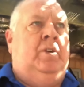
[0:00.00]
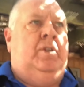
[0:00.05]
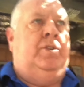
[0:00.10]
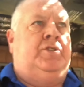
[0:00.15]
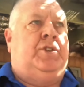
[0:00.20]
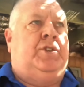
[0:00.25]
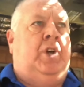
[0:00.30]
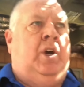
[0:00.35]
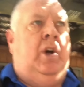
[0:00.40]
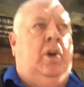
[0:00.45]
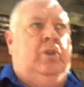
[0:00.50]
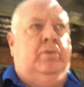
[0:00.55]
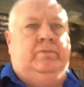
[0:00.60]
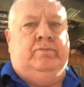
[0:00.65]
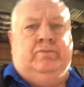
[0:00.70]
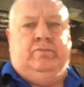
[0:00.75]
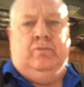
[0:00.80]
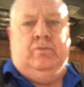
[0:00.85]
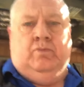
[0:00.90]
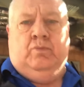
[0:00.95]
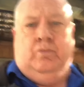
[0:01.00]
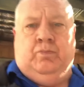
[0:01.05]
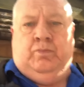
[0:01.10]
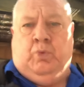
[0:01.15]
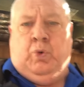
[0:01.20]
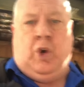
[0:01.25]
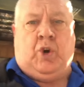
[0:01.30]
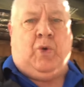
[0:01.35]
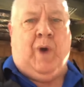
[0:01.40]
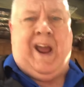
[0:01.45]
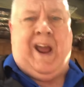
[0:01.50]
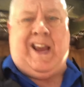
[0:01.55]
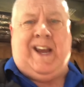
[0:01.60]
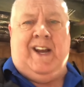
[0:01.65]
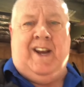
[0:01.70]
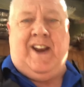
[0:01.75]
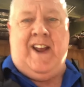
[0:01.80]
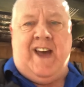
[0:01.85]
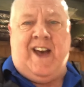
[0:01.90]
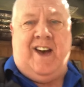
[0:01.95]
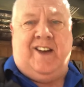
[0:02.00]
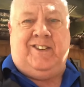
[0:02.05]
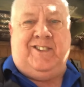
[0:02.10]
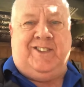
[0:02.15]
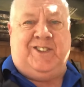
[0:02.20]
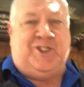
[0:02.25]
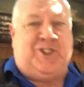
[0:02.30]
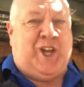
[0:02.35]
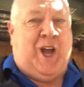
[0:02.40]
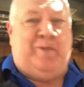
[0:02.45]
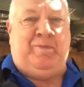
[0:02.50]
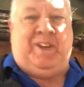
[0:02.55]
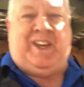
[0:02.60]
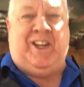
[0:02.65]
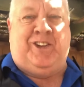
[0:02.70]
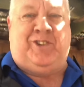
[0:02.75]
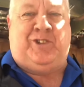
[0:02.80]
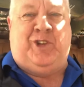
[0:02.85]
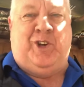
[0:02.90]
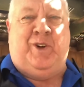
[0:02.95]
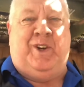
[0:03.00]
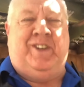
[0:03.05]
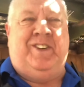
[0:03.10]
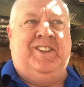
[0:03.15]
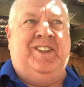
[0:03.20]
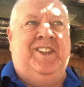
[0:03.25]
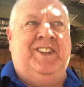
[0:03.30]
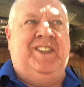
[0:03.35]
So we're cranking it out. It's time to get to it.